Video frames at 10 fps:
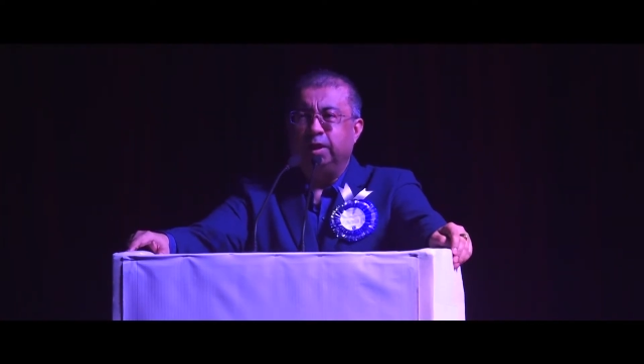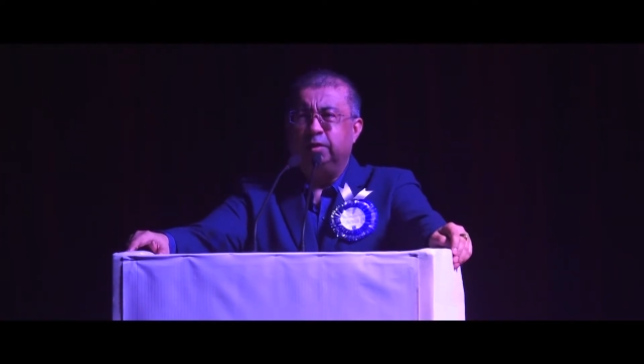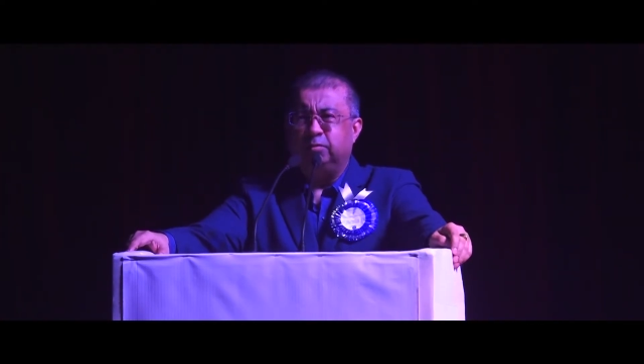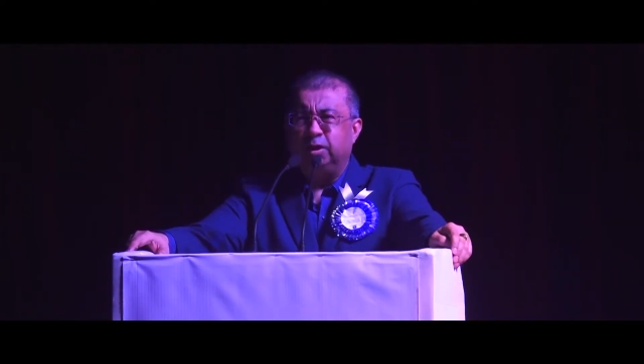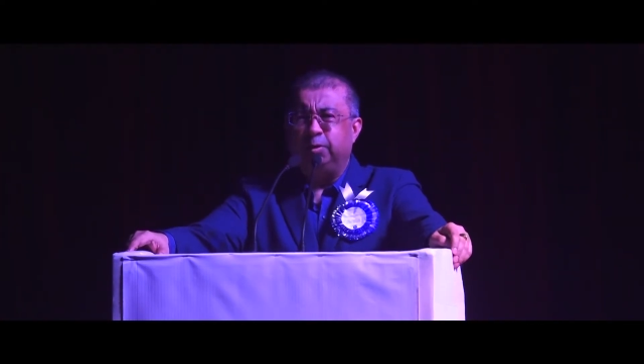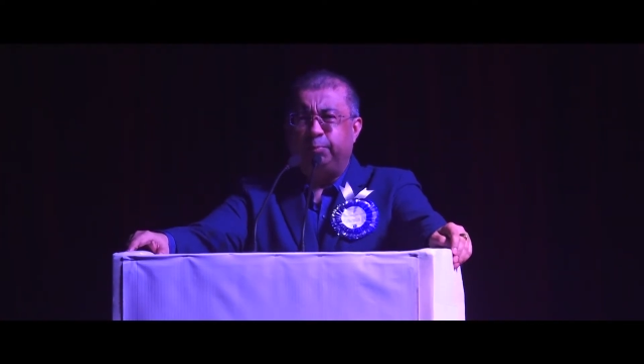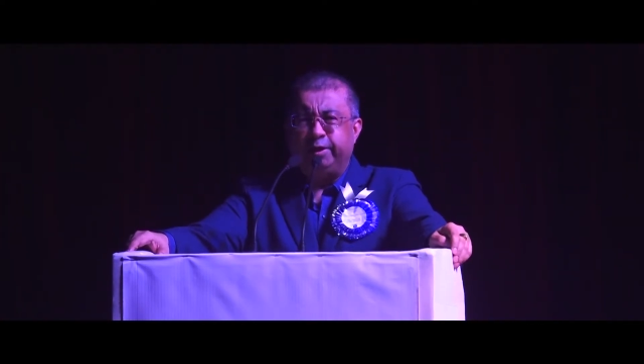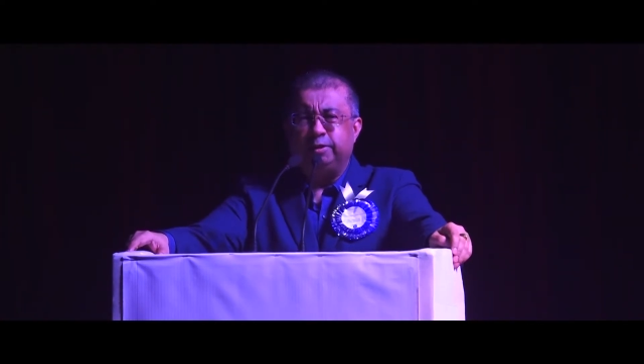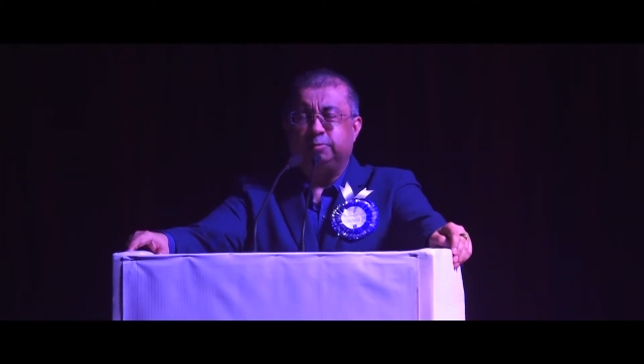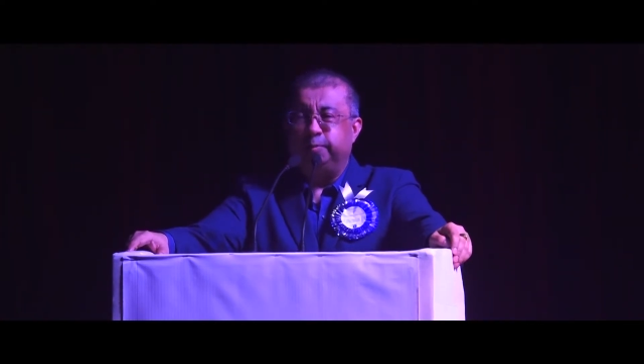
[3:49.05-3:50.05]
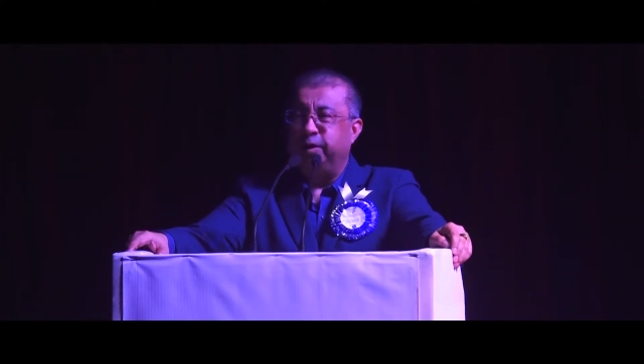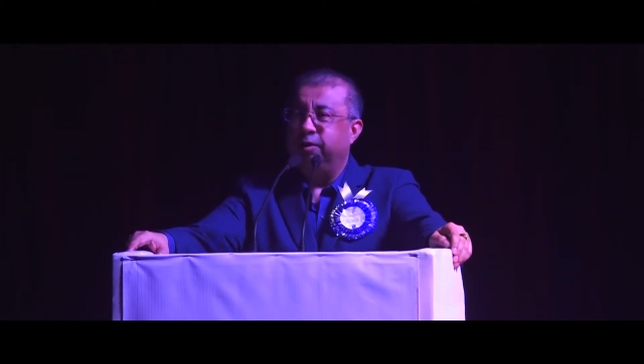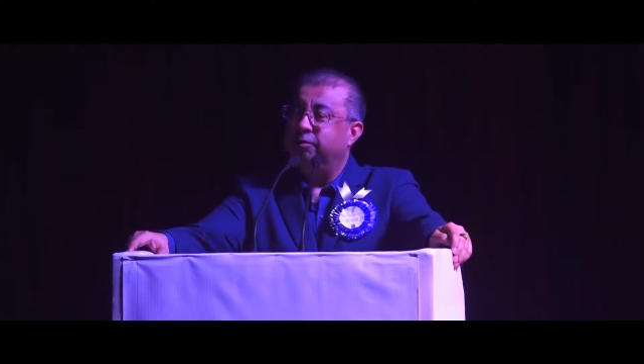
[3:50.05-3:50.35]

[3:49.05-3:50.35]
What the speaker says: it really pains me,